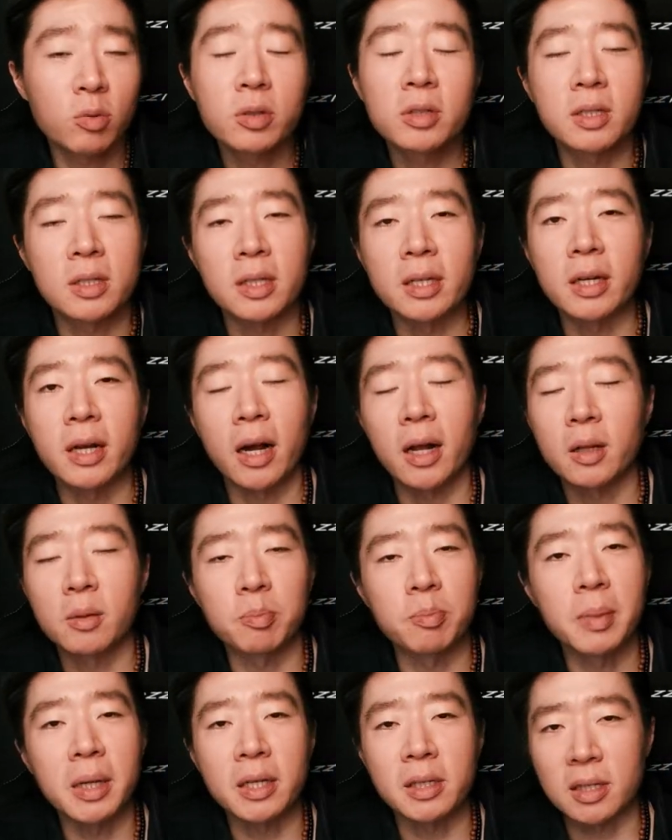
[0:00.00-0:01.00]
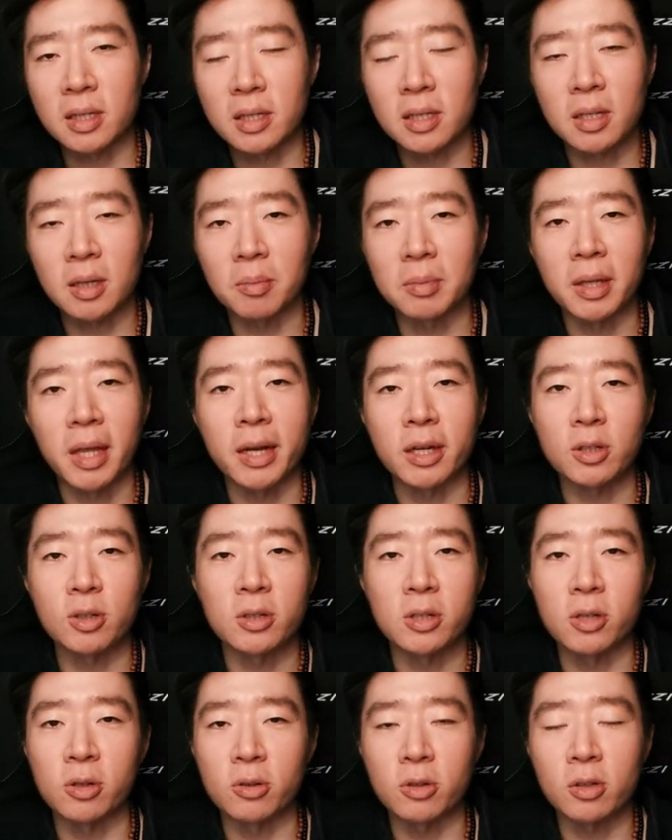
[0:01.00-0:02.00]
We'll see. I'll mix in some
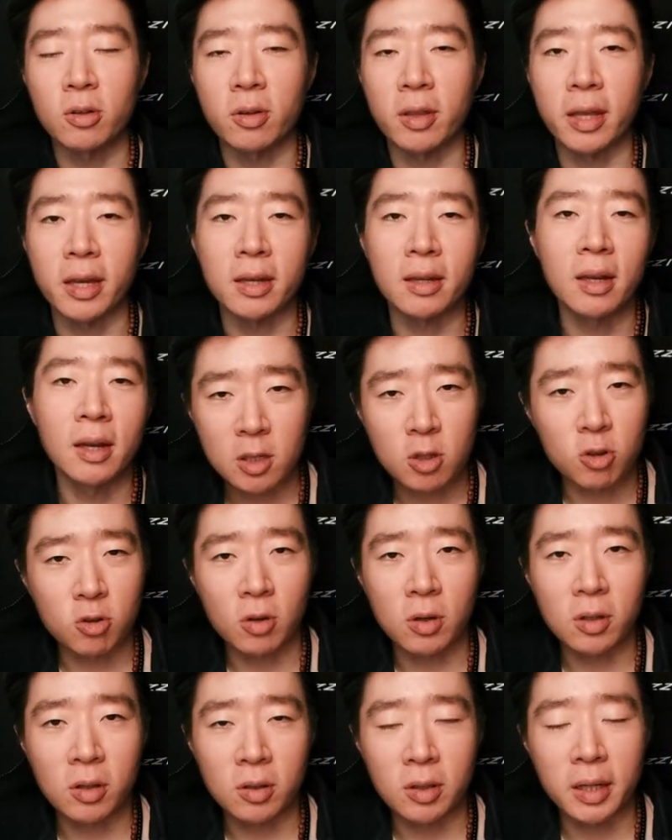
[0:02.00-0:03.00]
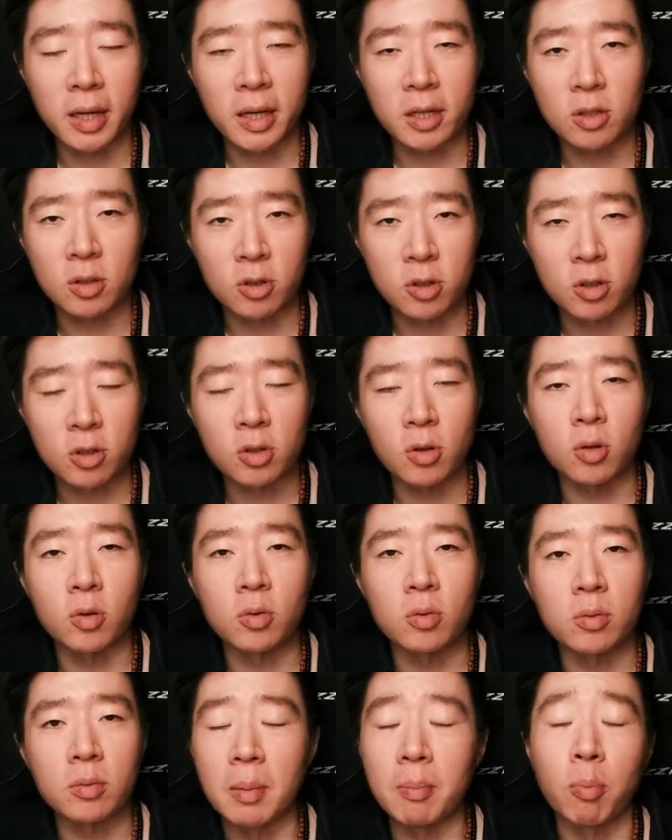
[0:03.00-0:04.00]
legs too so that because stronger legs are
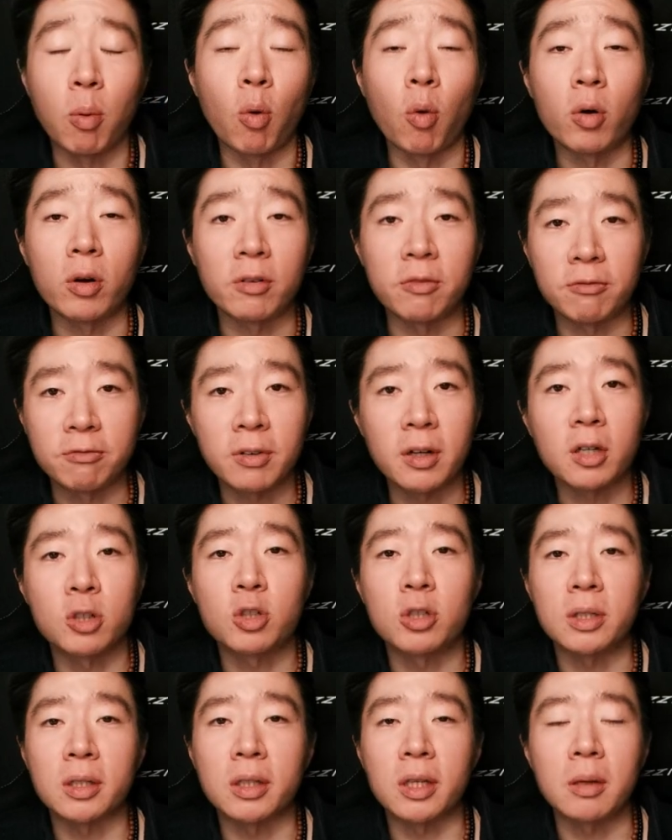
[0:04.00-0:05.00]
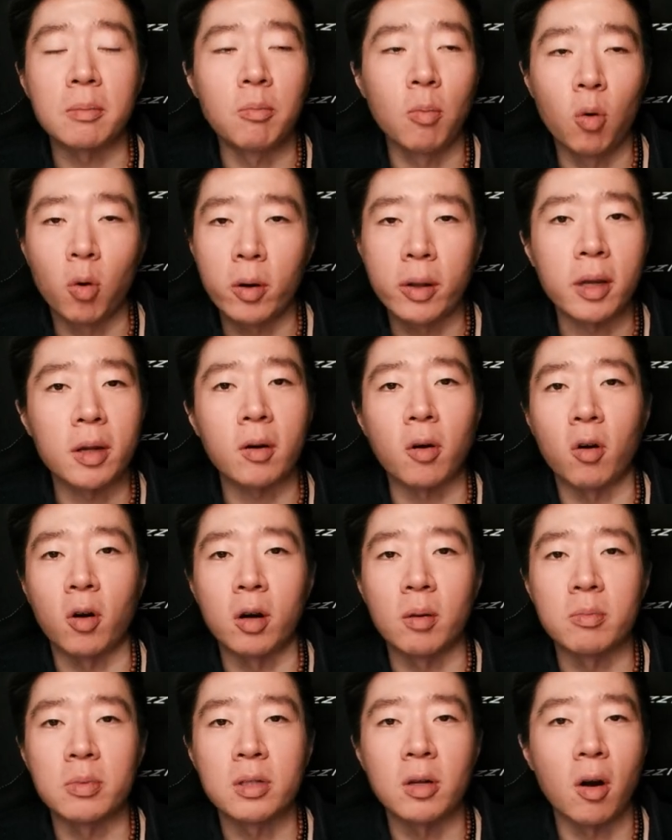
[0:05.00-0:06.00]
so important functionally more than
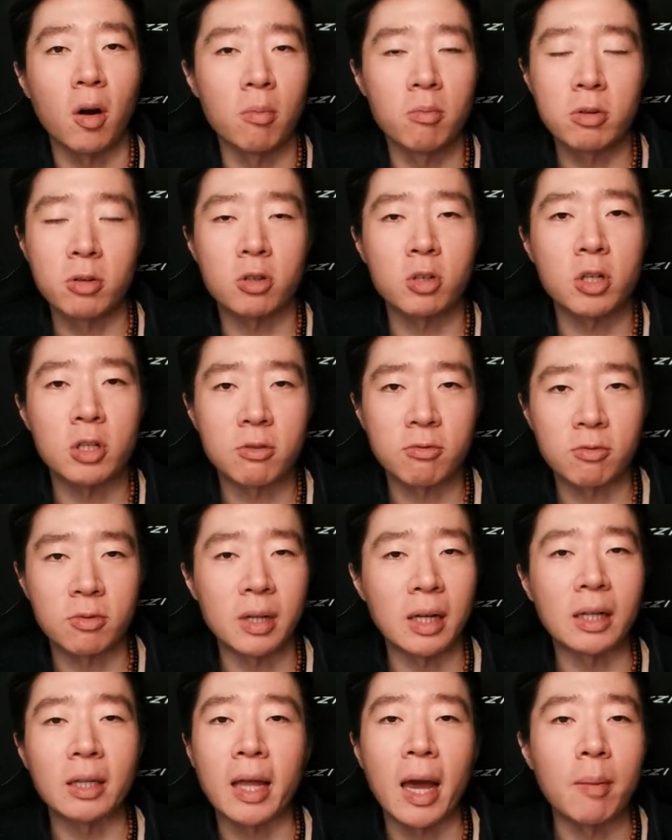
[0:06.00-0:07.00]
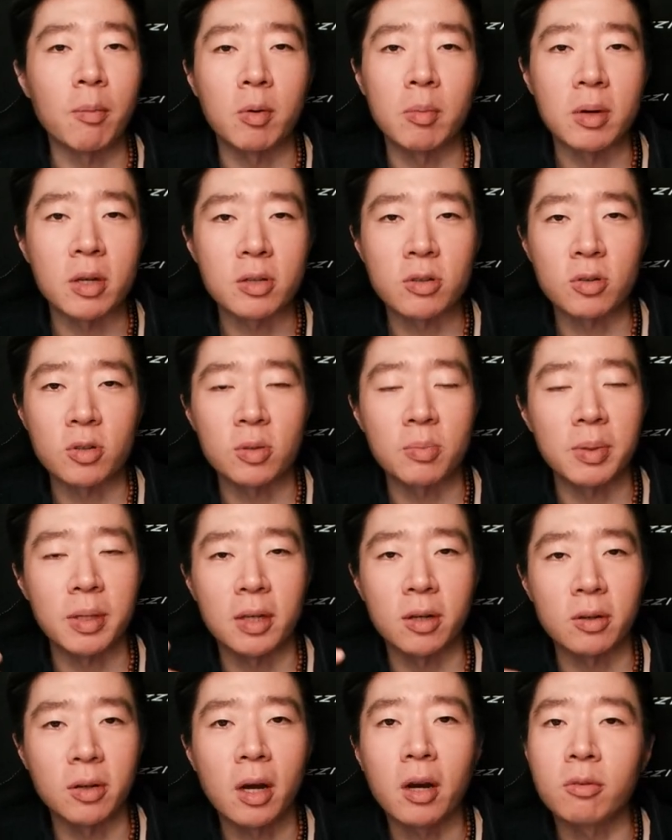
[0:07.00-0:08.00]
arms. The arms are just the glamour muscles,
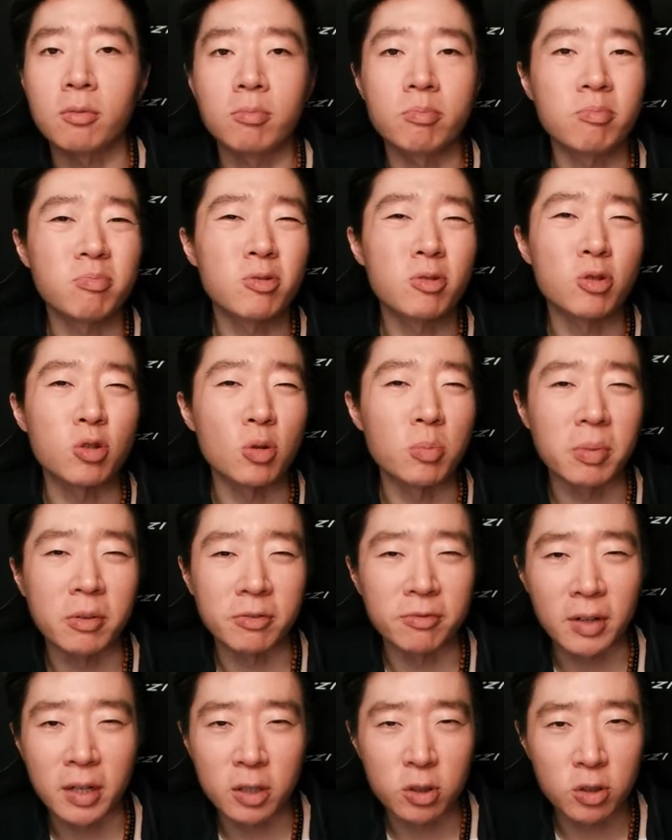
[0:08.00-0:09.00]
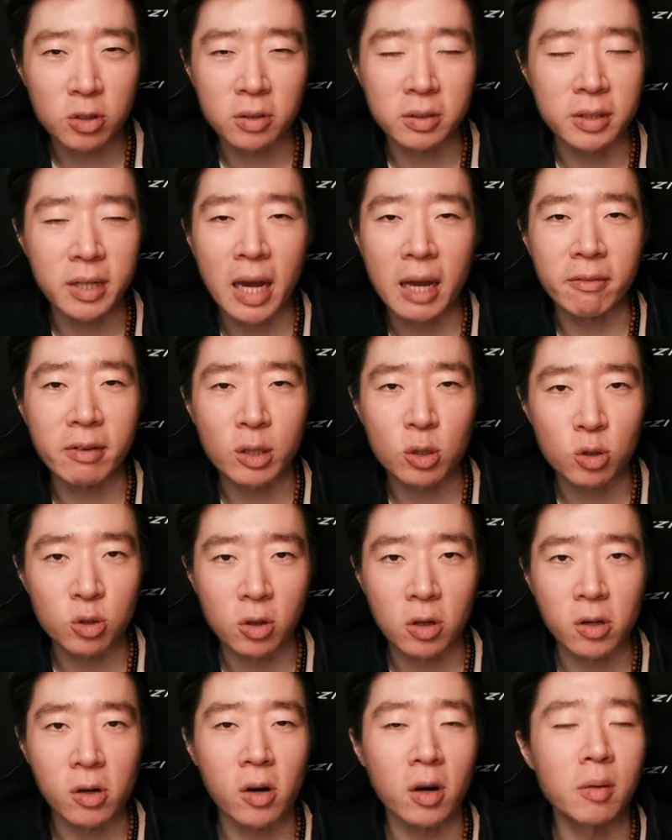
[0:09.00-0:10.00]
but they're not super functional to having
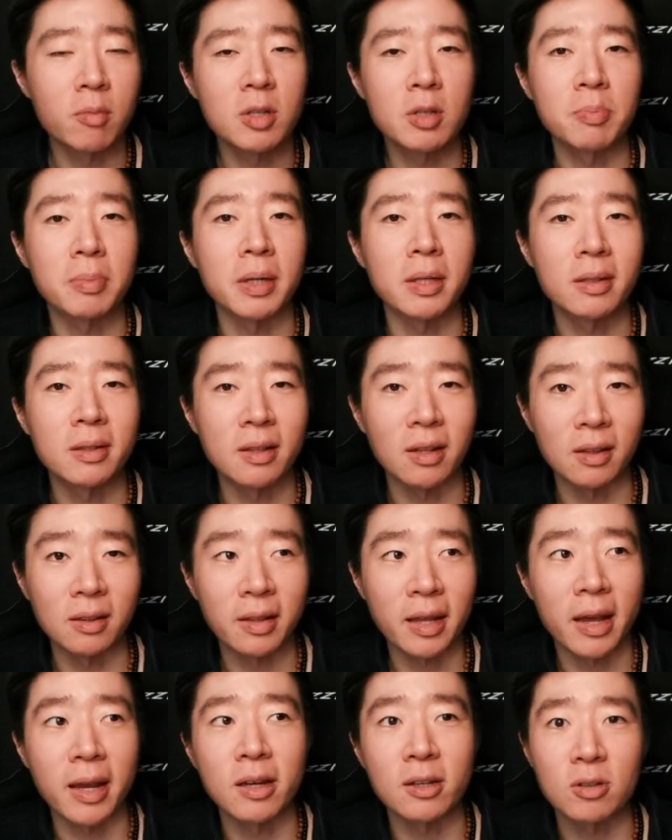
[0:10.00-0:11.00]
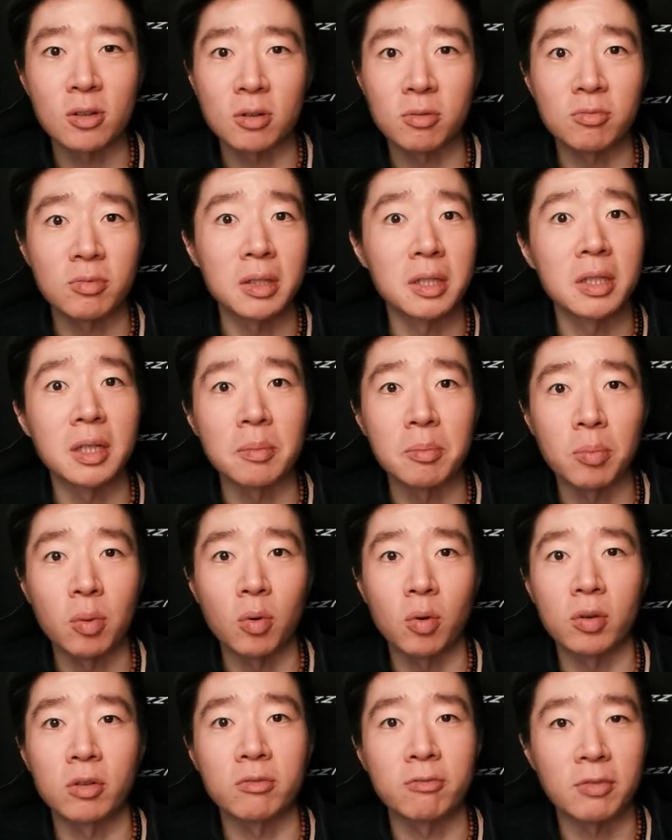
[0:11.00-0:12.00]
strong arms, but the legs are really
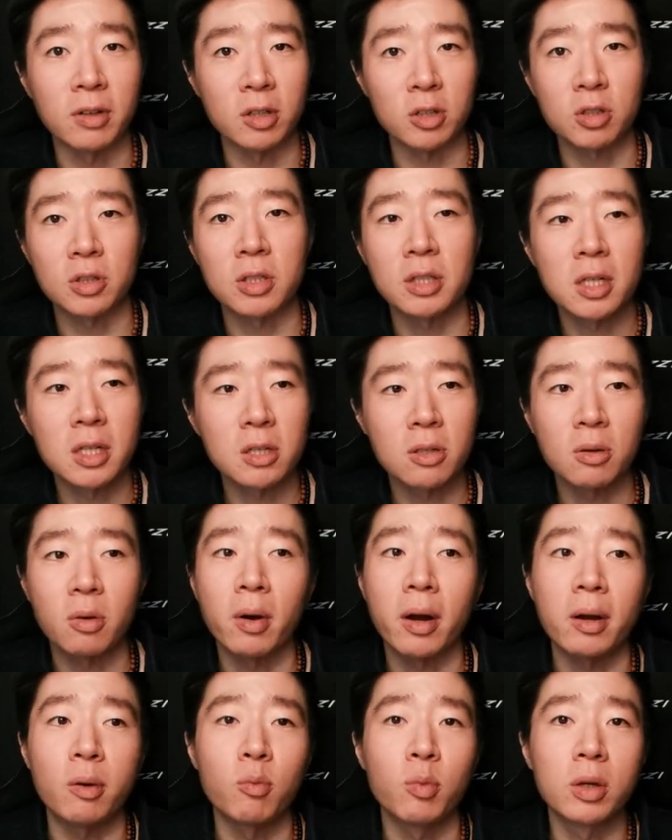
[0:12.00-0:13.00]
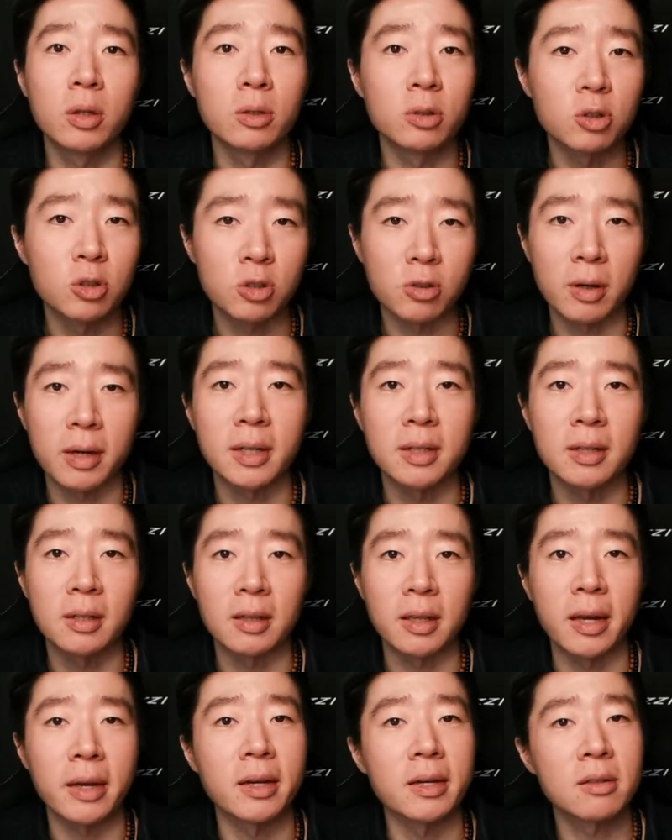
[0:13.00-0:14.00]
important functionally. So I will train the
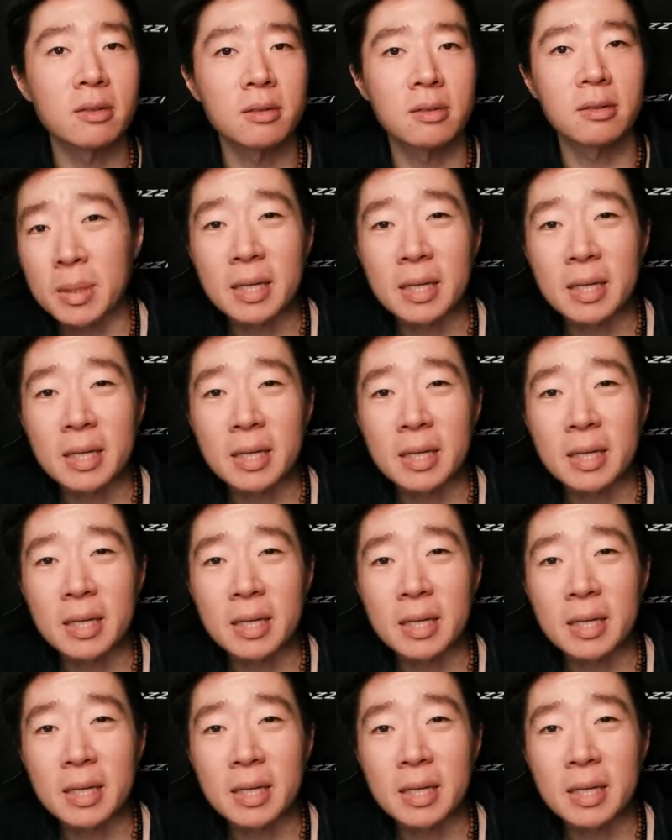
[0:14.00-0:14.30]
legs.